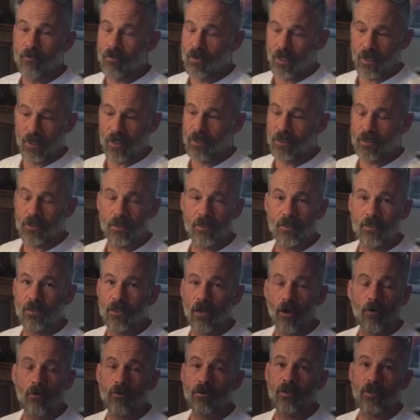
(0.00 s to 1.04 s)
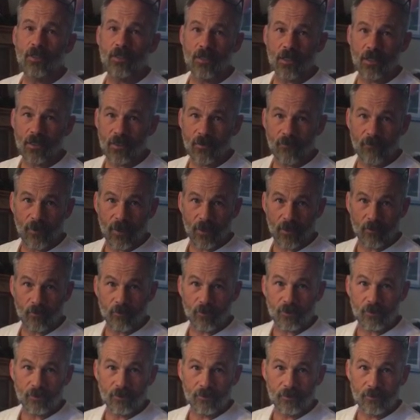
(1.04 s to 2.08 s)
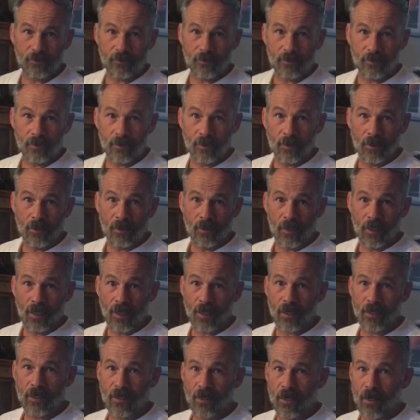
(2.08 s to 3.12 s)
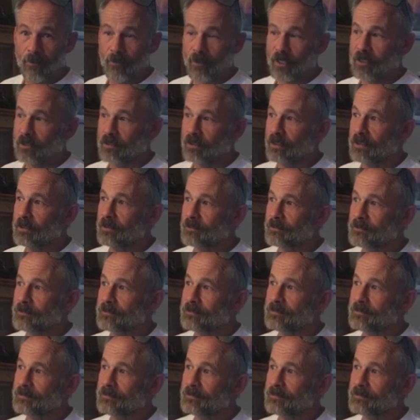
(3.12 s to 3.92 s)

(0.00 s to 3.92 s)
that it's totally justifiable economically.